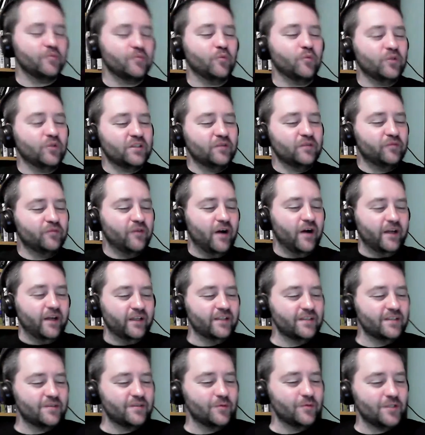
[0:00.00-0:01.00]
what the fuck?
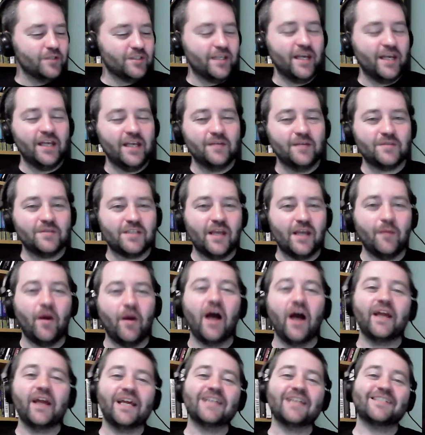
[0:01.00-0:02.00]
This one's Stadium Stamp.
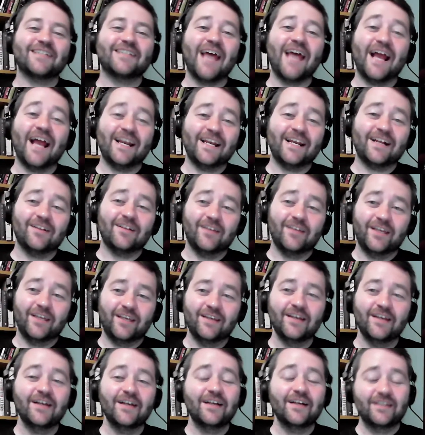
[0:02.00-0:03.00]
I guess
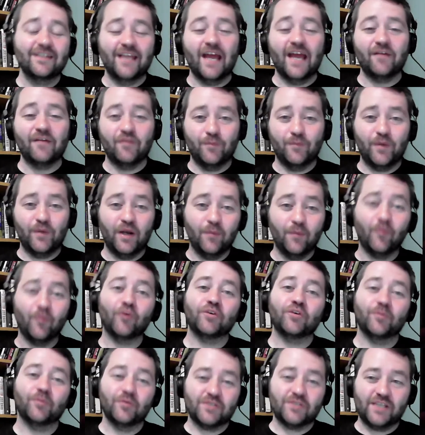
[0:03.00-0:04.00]
technically they haven't been in
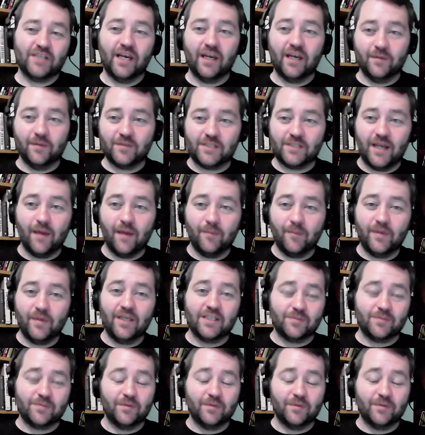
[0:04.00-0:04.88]
multiple Stadium Stampedes,